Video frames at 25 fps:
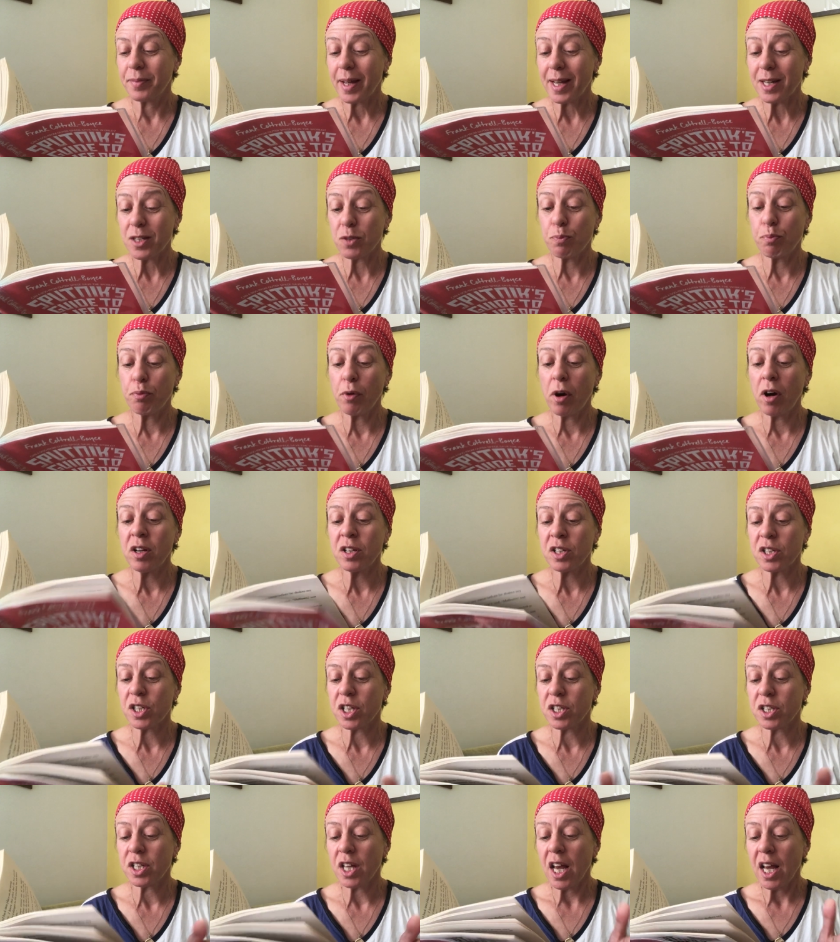Its
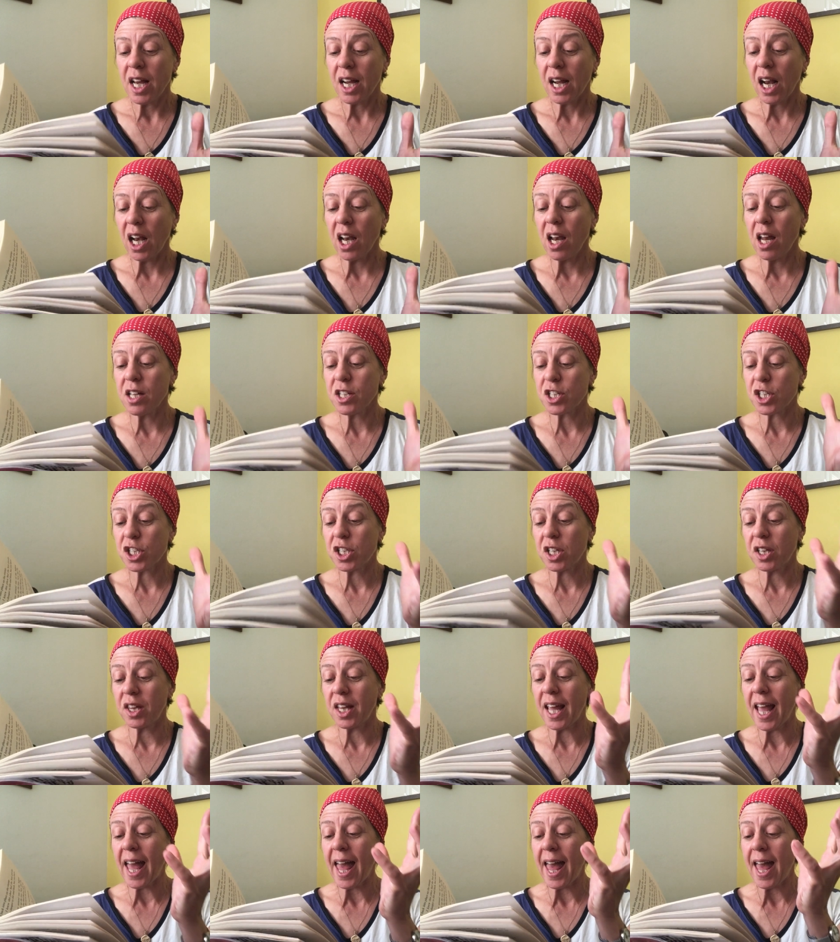branches clutched
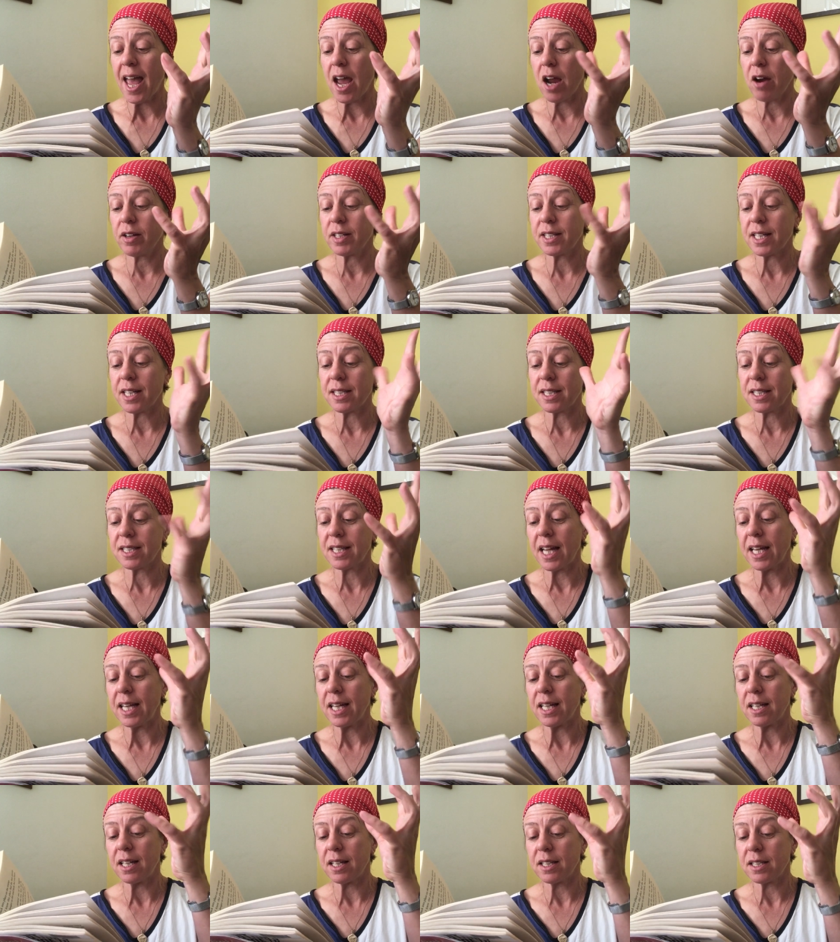at the air as it
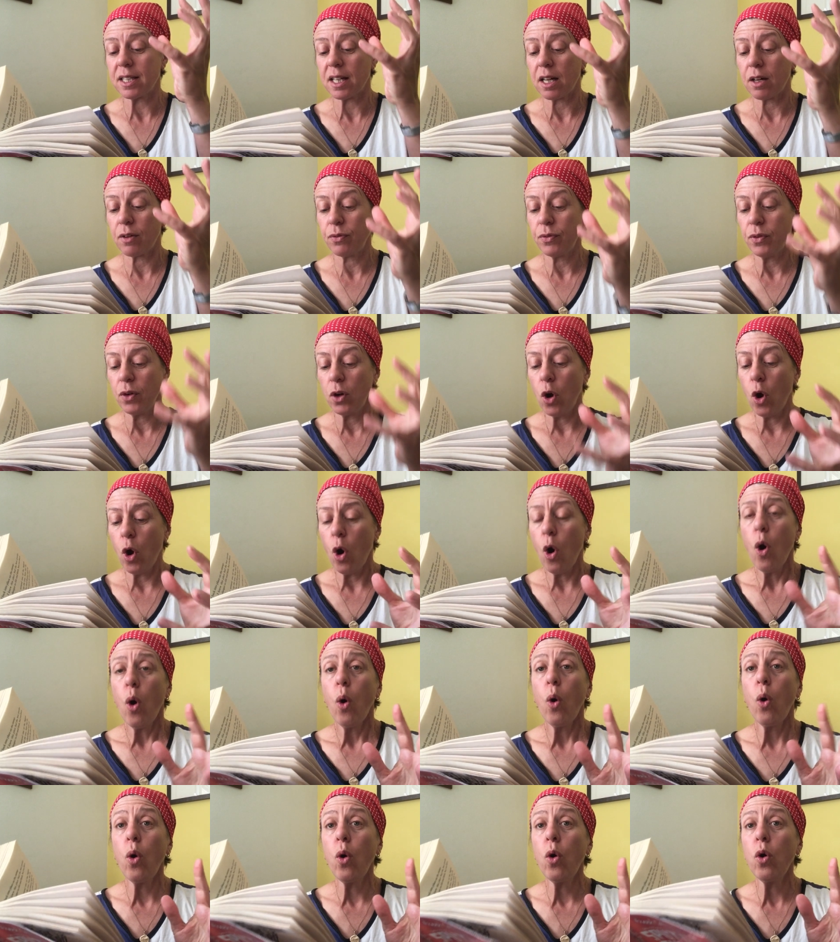steadied itself.
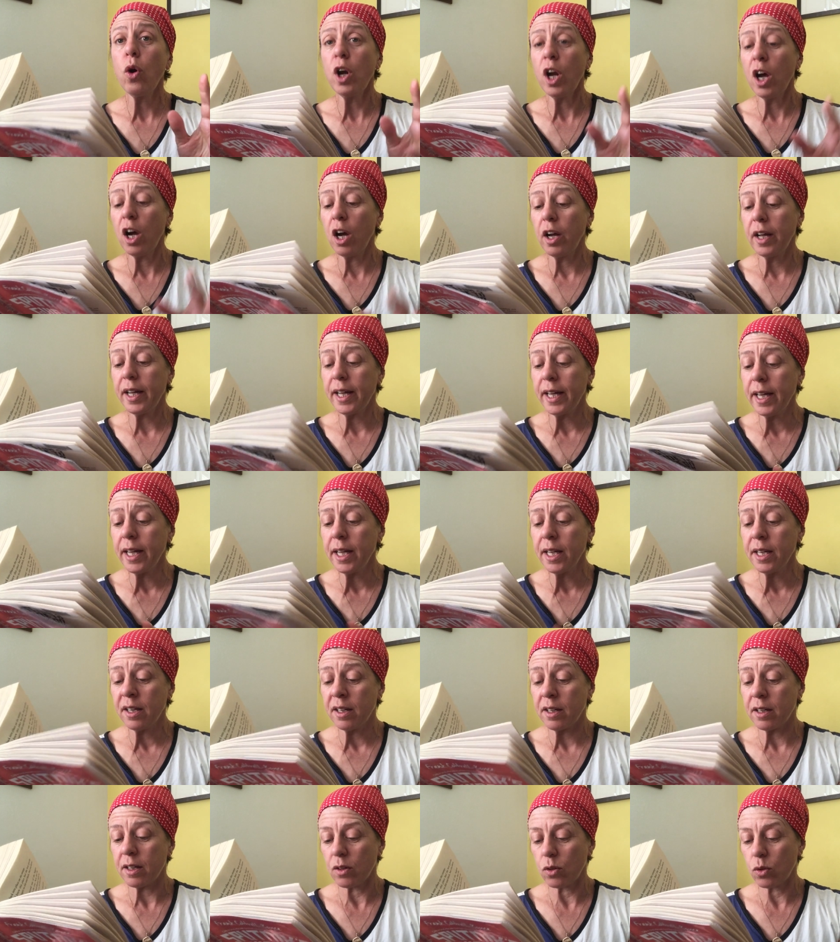Haul her
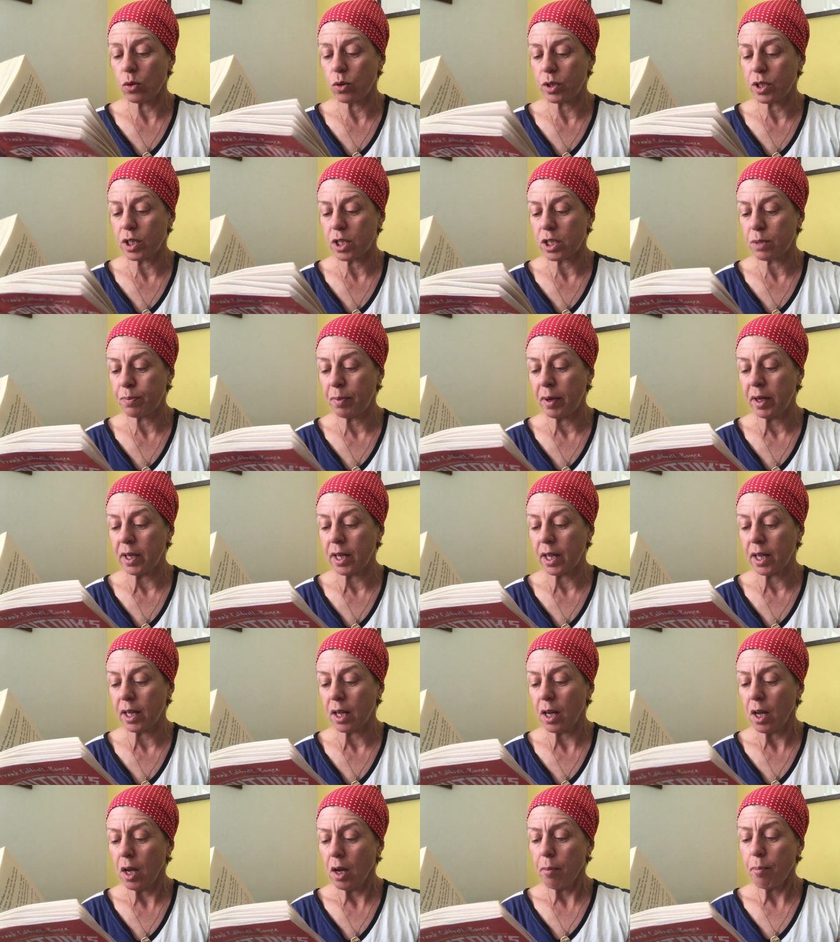in, ordered
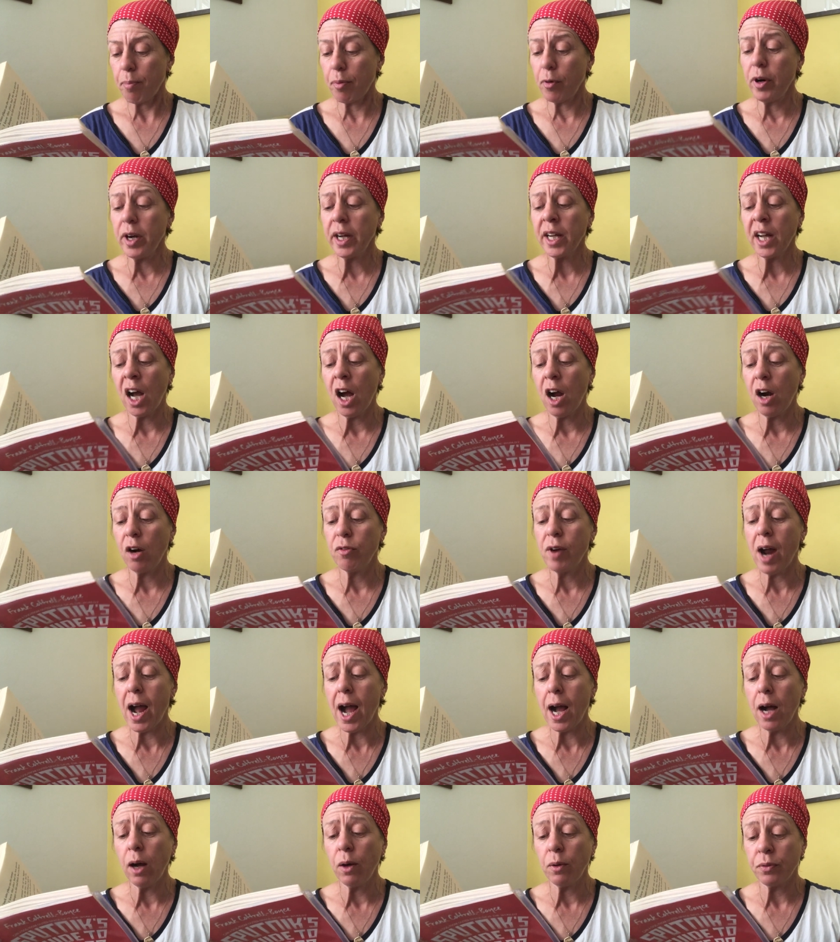Sputnik. Bring her
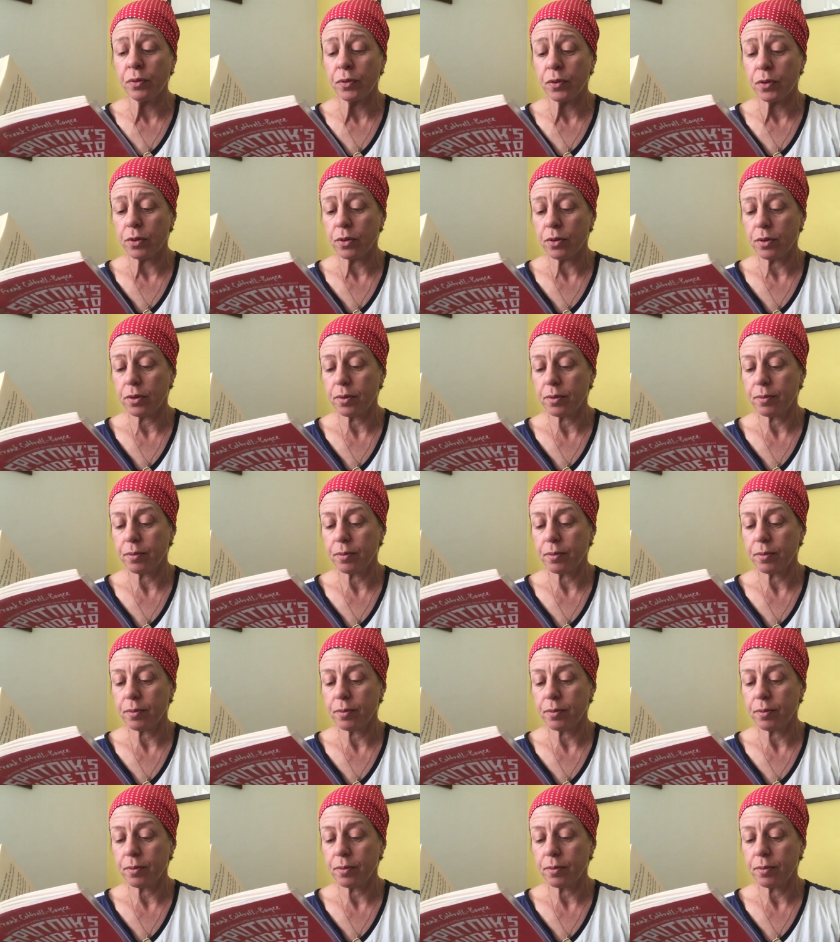round.